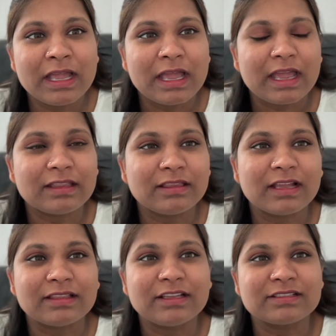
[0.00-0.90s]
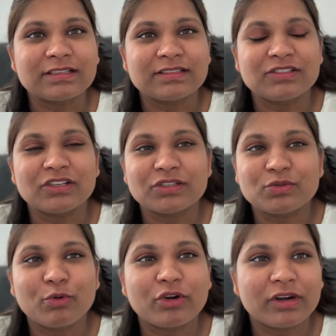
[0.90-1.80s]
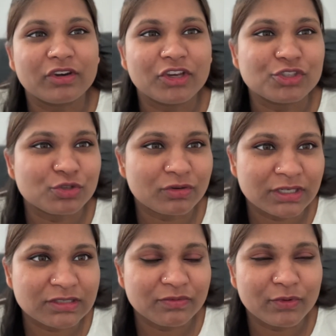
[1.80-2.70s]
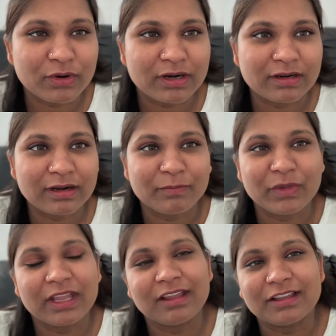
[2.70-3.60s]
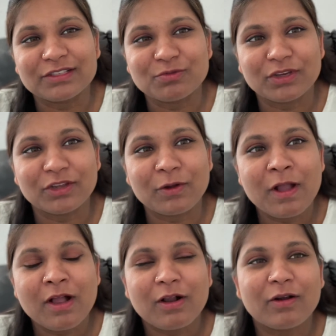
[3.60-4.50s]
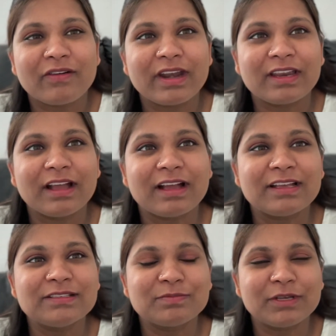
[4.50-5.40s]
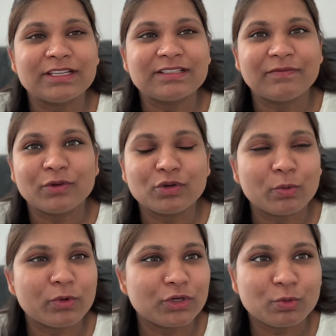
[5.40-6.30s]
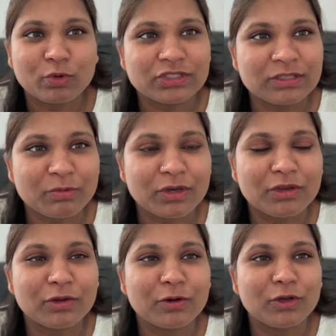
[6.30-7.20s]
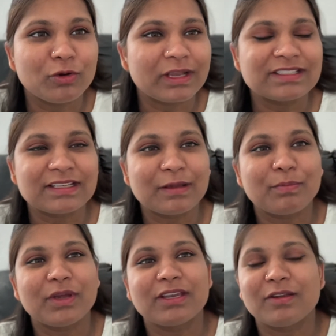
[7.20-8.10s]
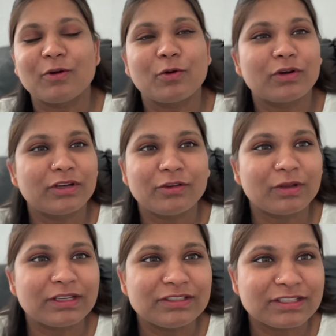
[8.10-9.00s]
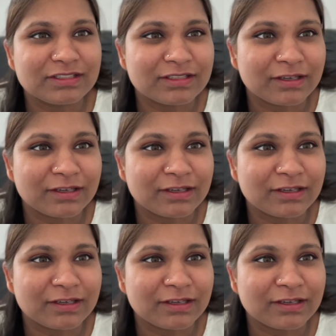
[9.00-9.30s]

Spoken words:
and then this is just for a reassurance for her. I'm making this video. All right guys, please, if you don't want to watch the video, you can skip it, or you can just